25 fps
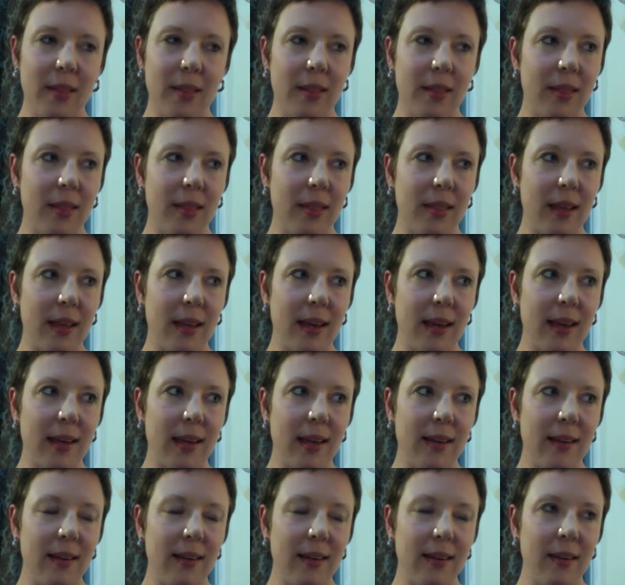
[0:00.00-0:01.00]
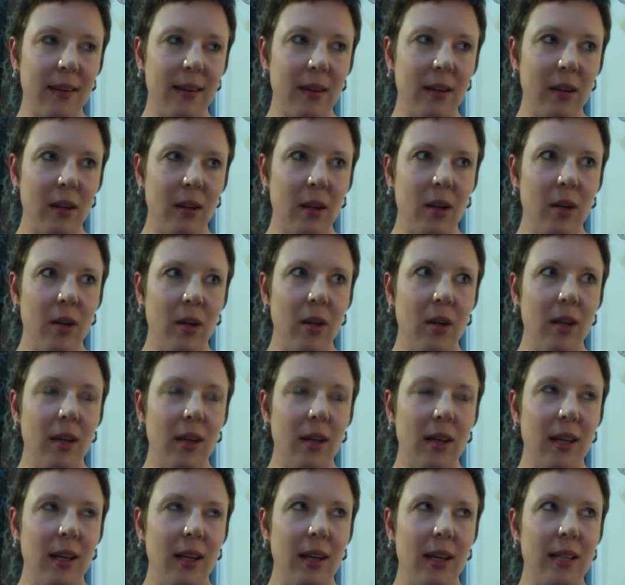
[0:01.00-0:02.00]
then
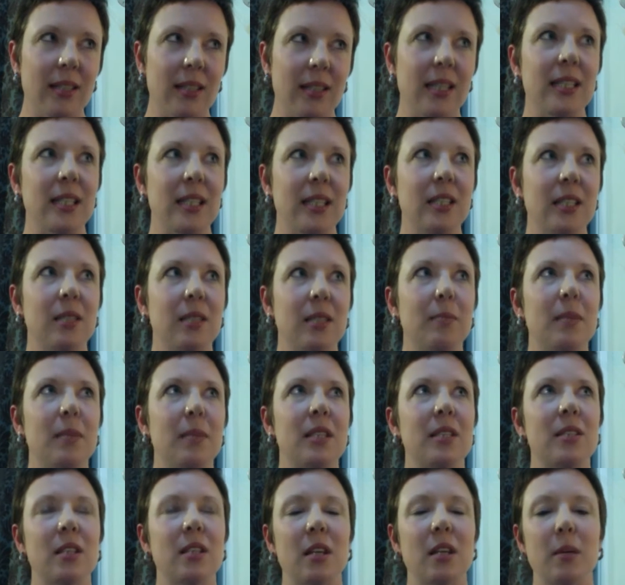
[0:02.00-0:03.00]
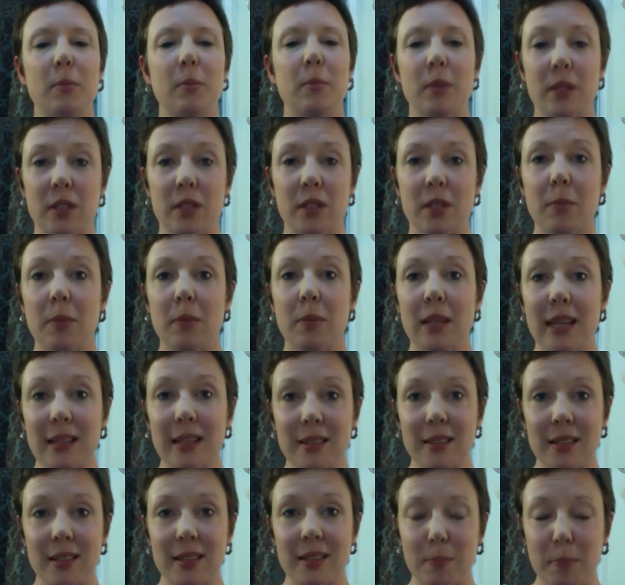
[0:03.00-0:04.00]
it's easy to misinterpret somebody
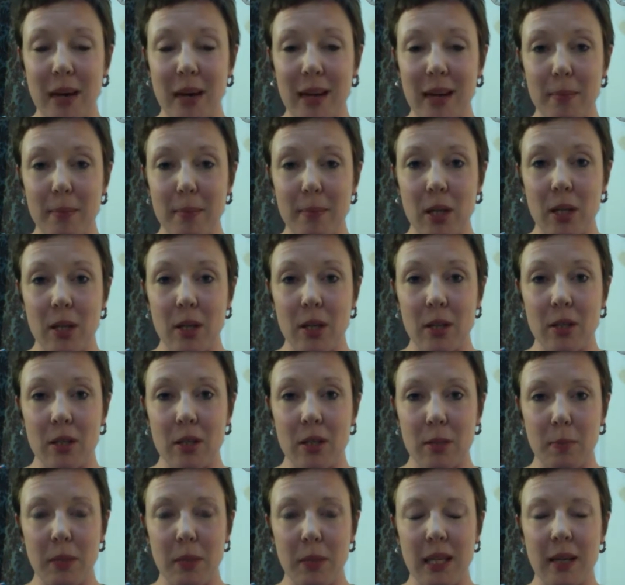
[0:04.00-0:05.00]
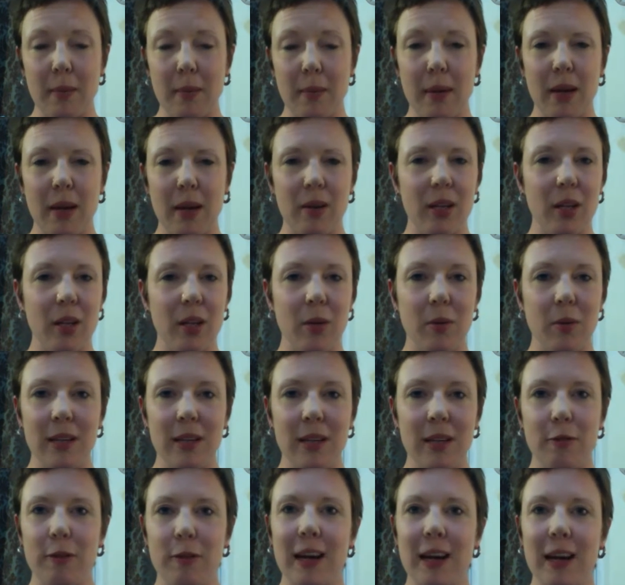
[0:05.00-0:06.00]
else's bad mood as being about you, when
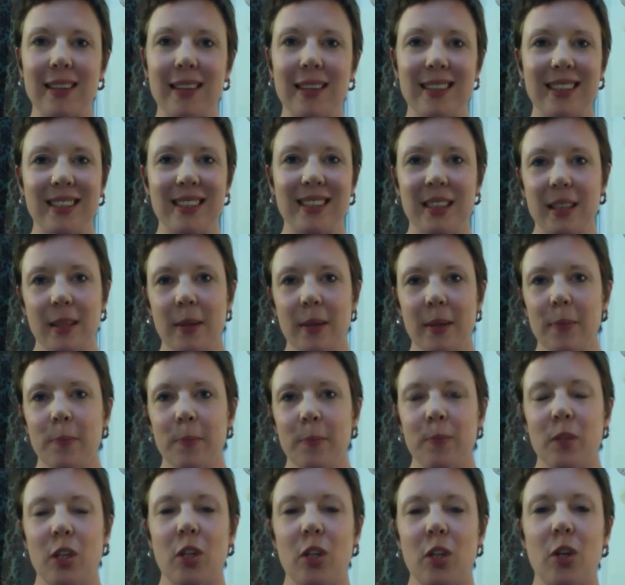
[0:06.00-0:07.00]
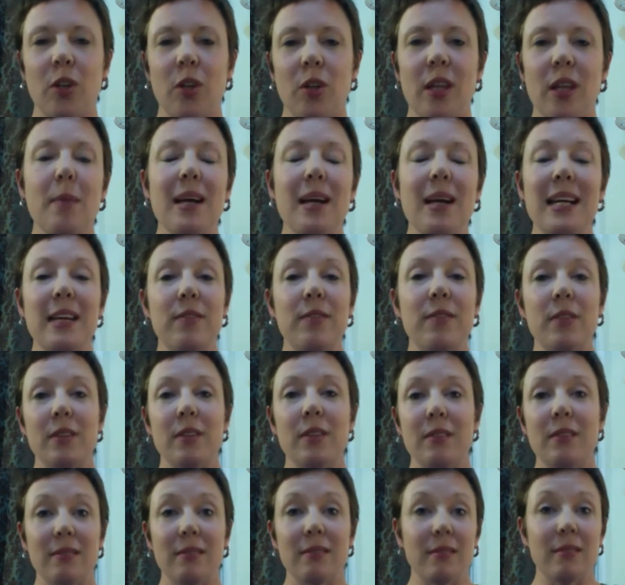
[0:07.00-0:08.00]
in fact, they might
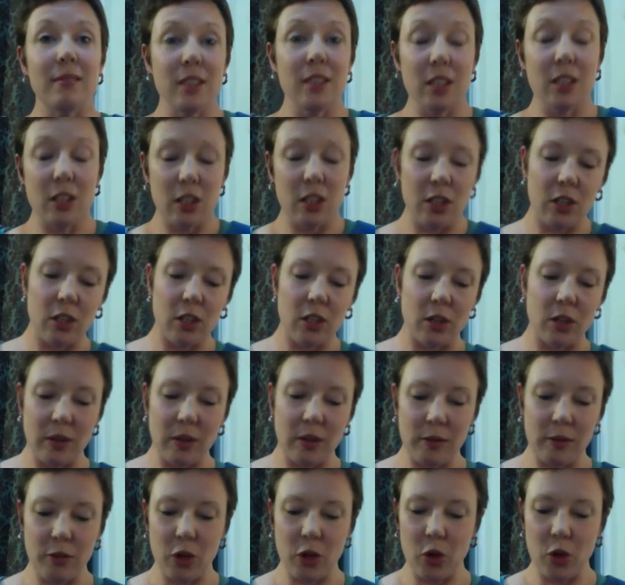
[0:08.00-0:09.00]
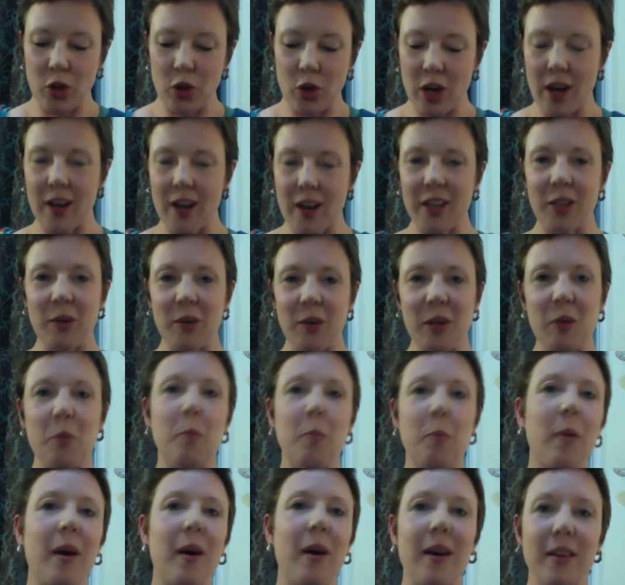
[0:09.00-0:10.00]
even, if you're arguing with
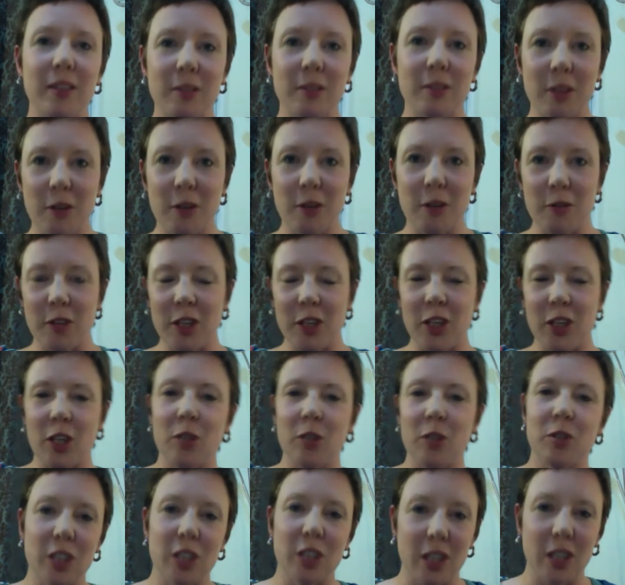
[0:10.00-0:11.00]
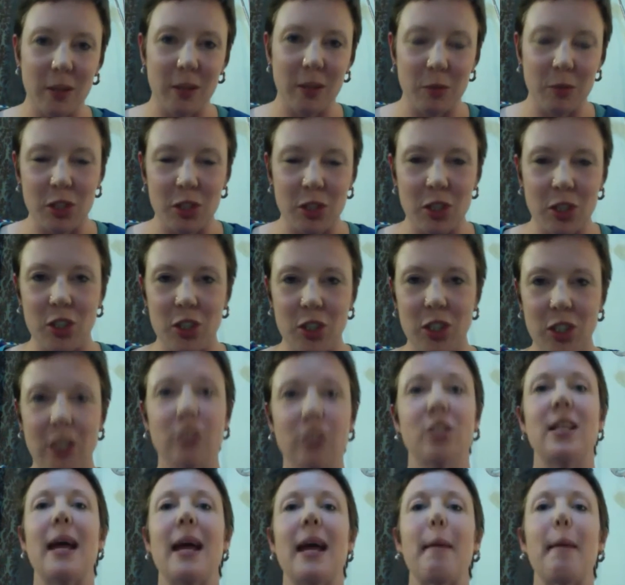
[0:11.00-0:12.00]
a partner over whose turn it was to change
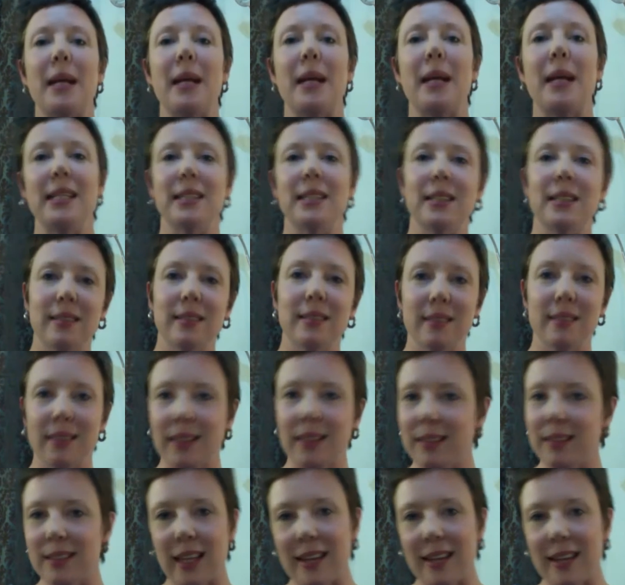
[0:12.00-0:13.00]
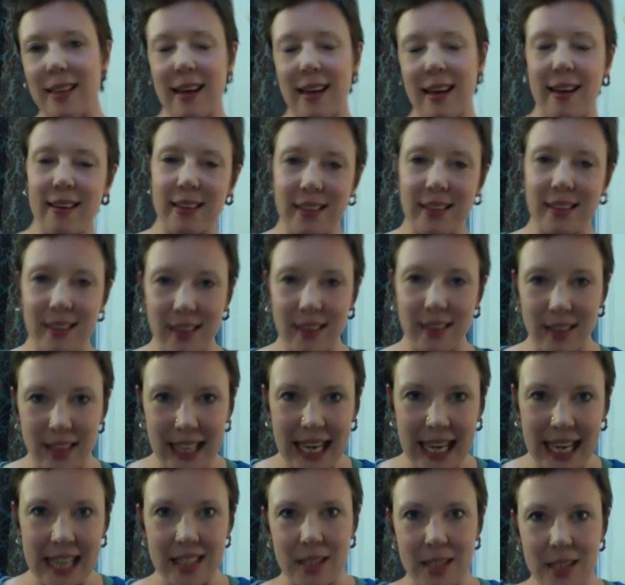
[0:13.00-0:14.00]
nappies and things like that, and it kind of
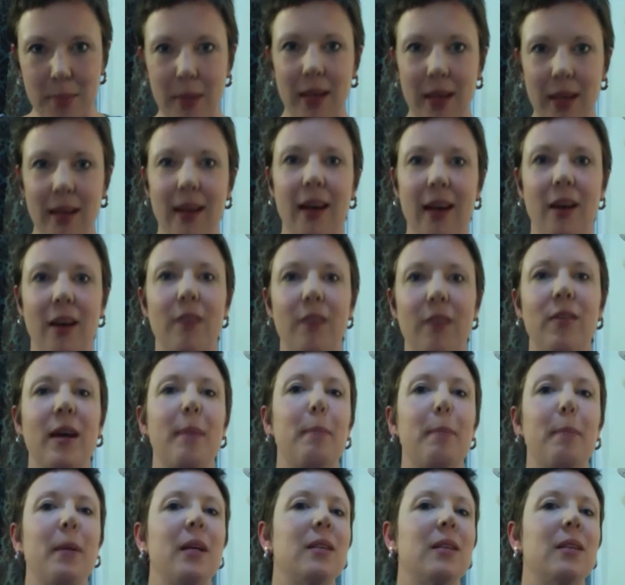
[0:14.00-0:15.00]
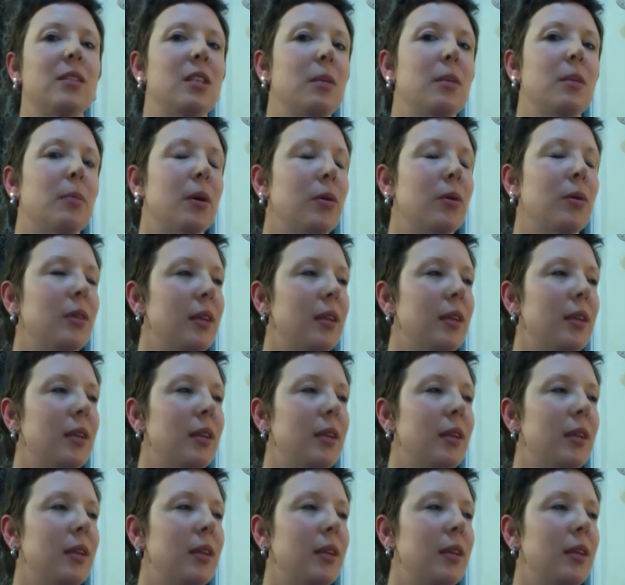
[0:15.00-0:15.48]
gets a bit out of hand because you're both